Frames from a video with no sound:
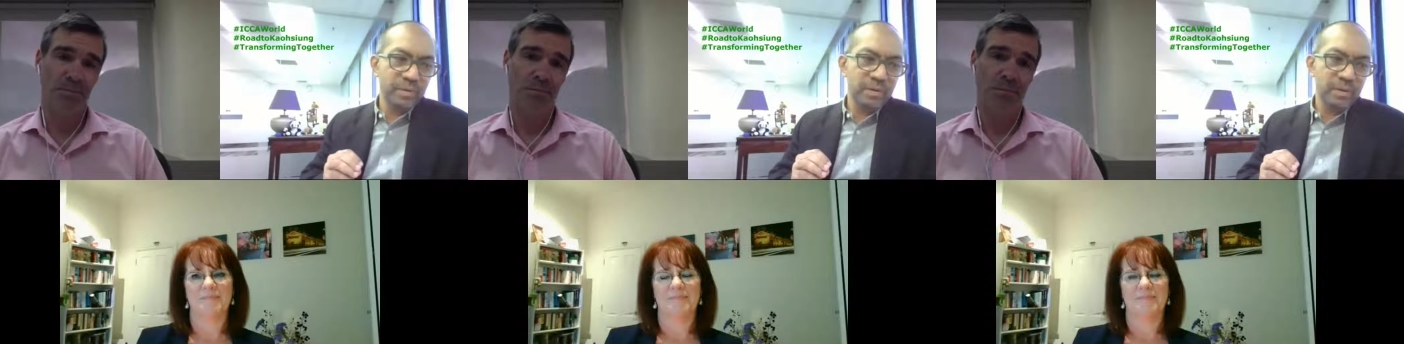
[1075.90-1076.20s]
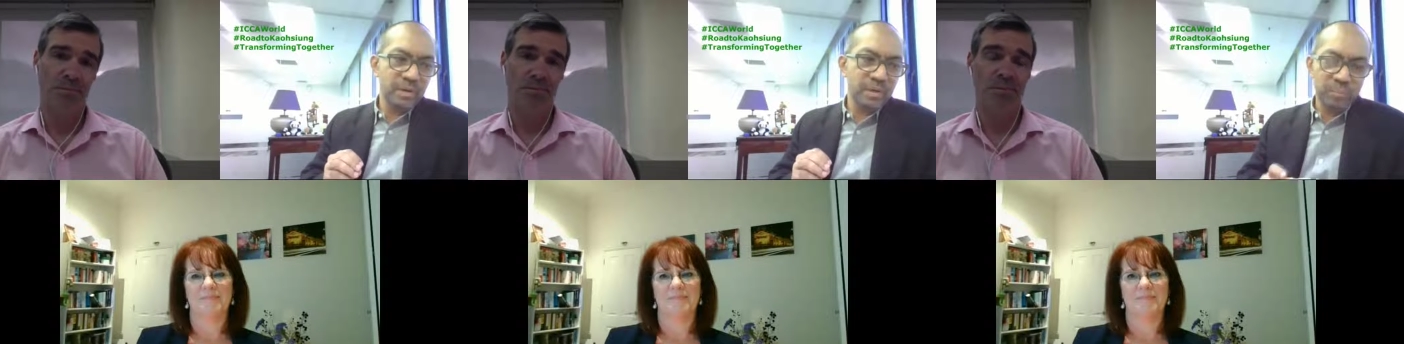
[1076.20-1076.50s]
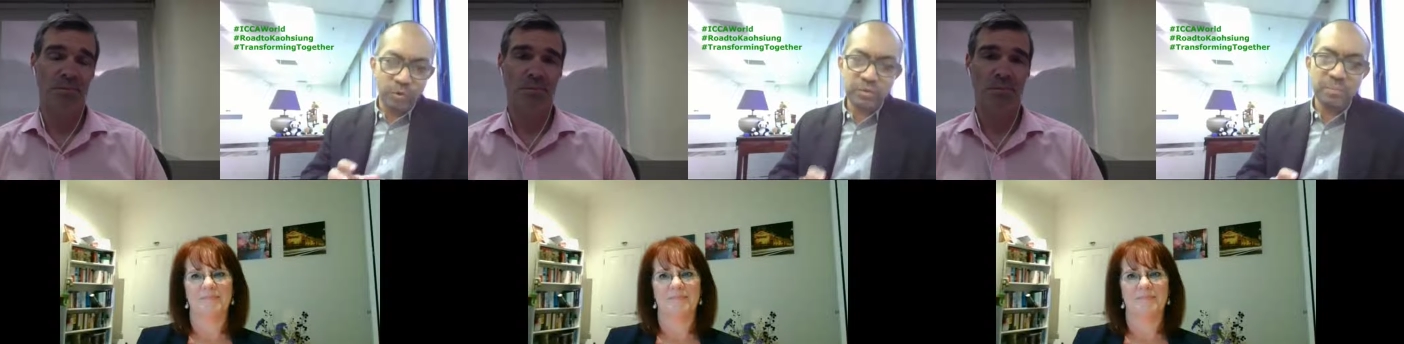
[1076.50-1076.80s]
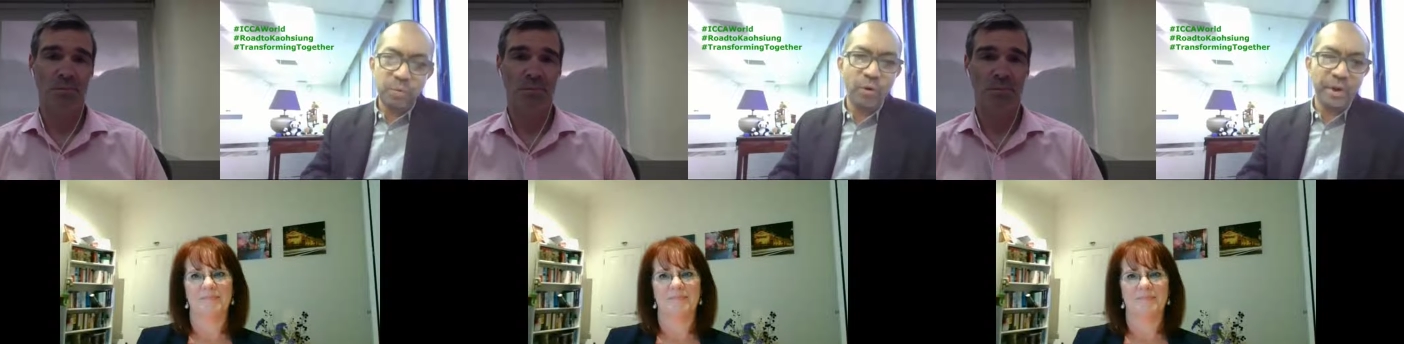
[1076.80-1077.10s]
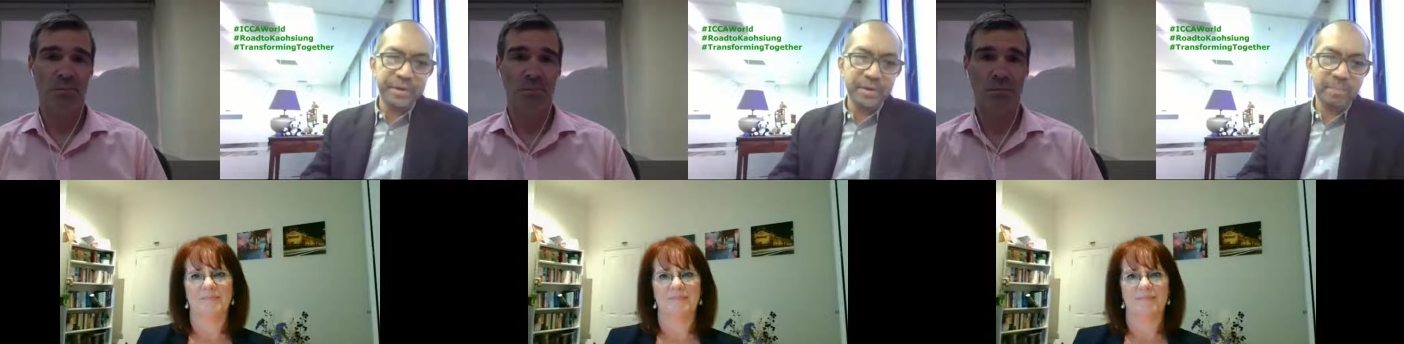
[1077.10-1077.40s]
Speaker 1: uh, important
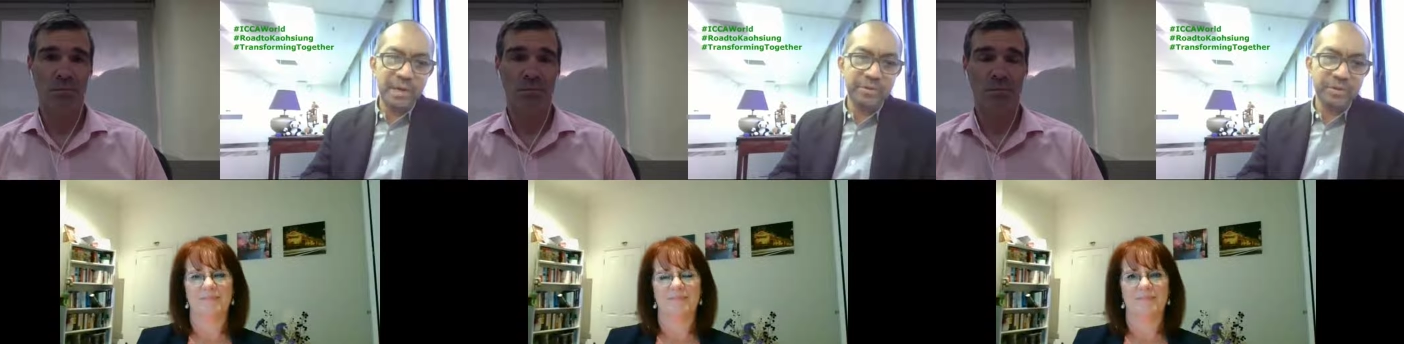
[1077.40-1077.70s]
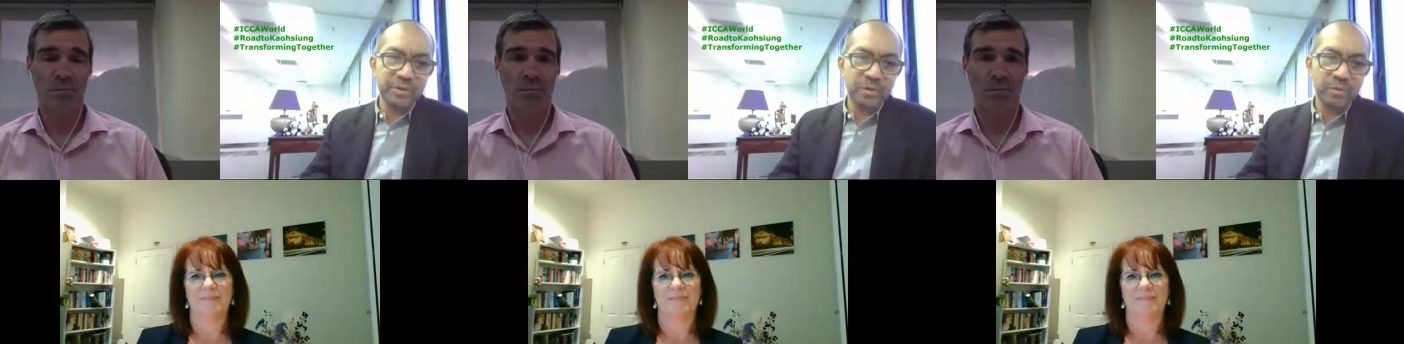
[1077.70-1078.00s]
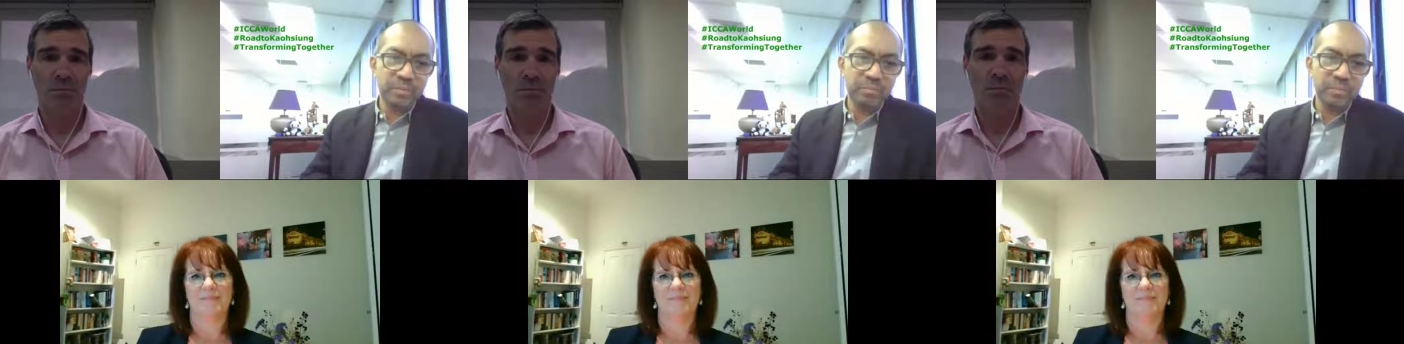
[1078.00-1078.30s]
point about you know